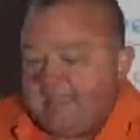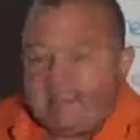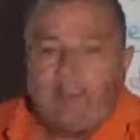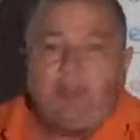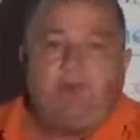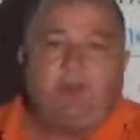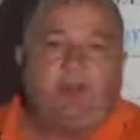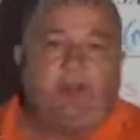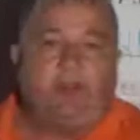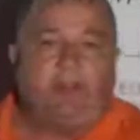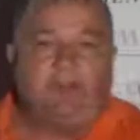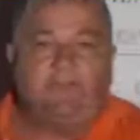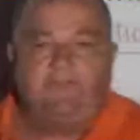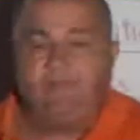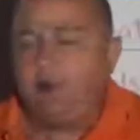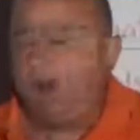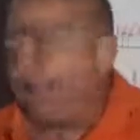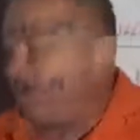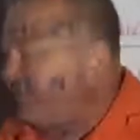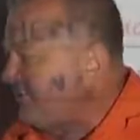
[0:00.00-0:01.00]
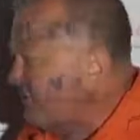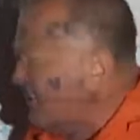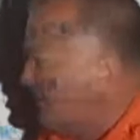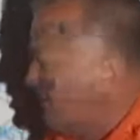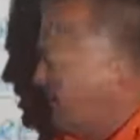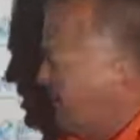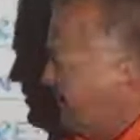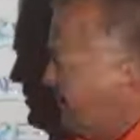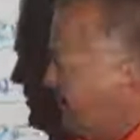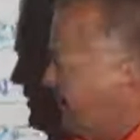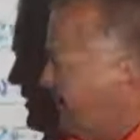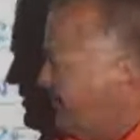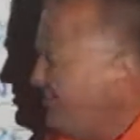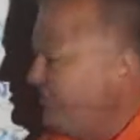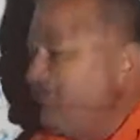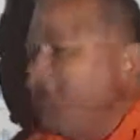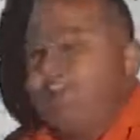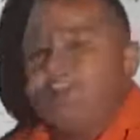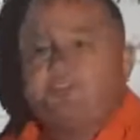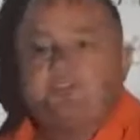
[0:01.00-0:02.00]
inguinal lymph nodes, this
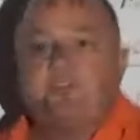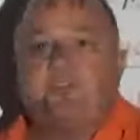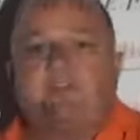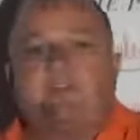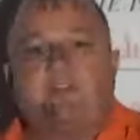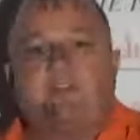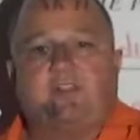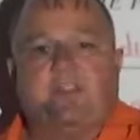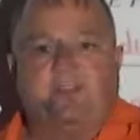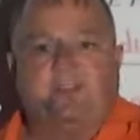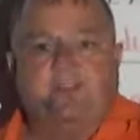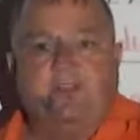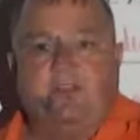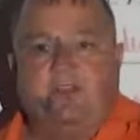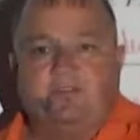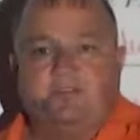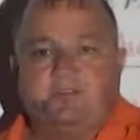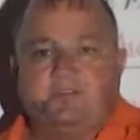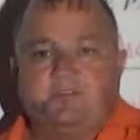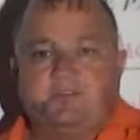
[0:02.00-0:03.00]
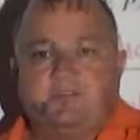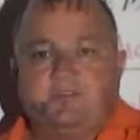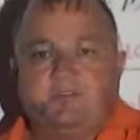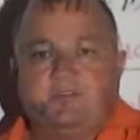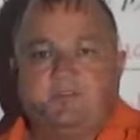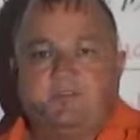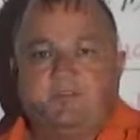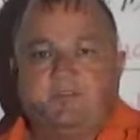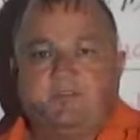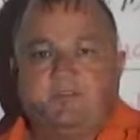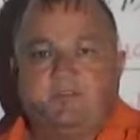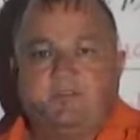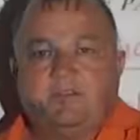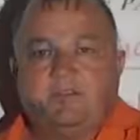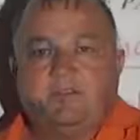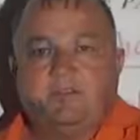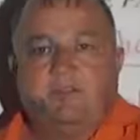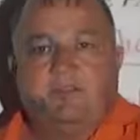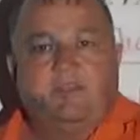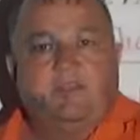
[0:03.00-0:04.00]
says cervical lymph nodes.
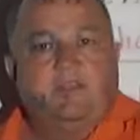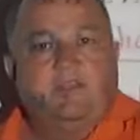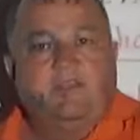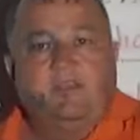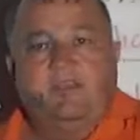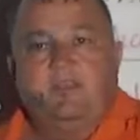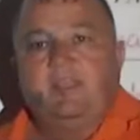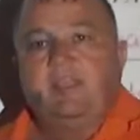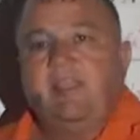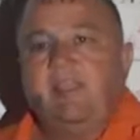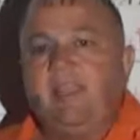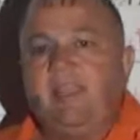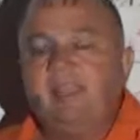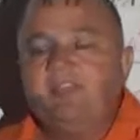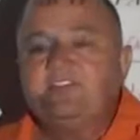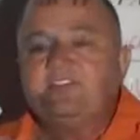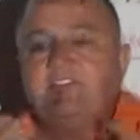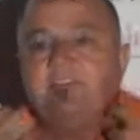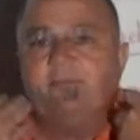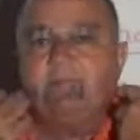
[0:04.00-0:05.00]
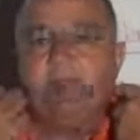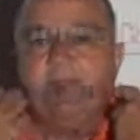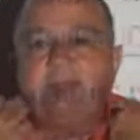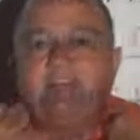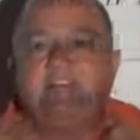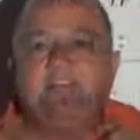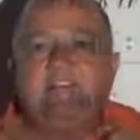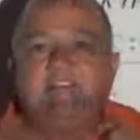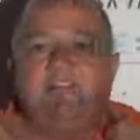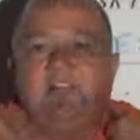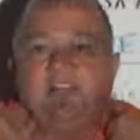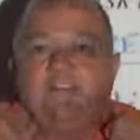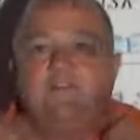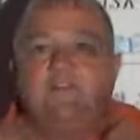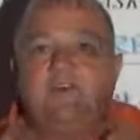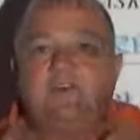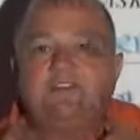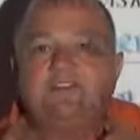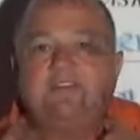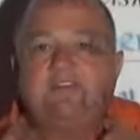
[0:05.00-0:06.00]
Okay, so they might say the lymph
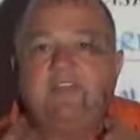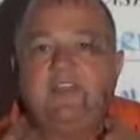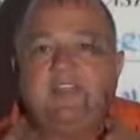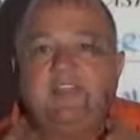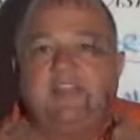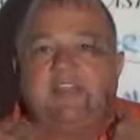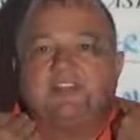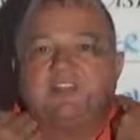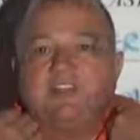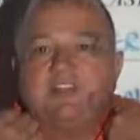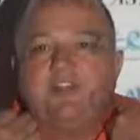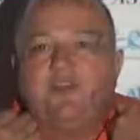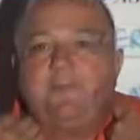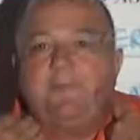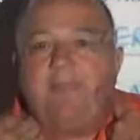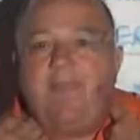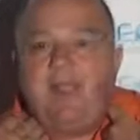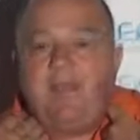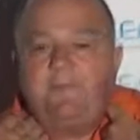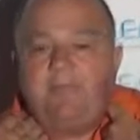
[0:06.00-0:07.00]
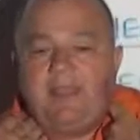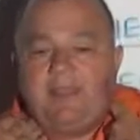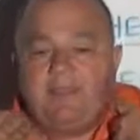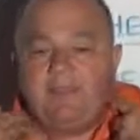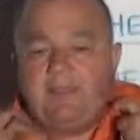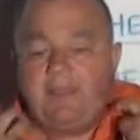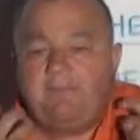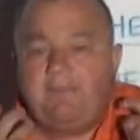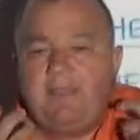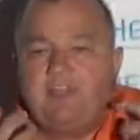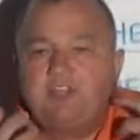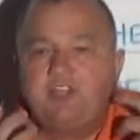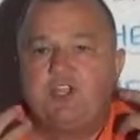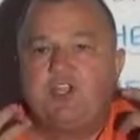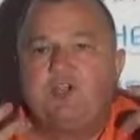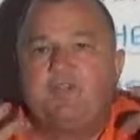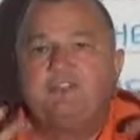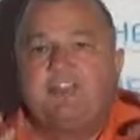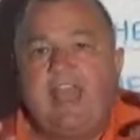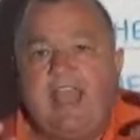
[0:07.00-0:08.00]
nodes of the neck. So you're palpating, that patient
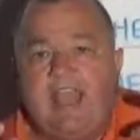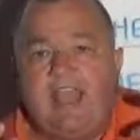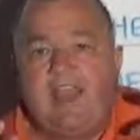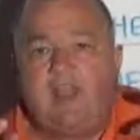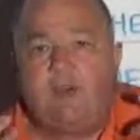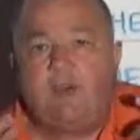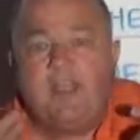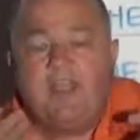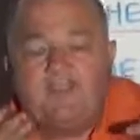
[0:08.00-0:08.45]
goes, ow.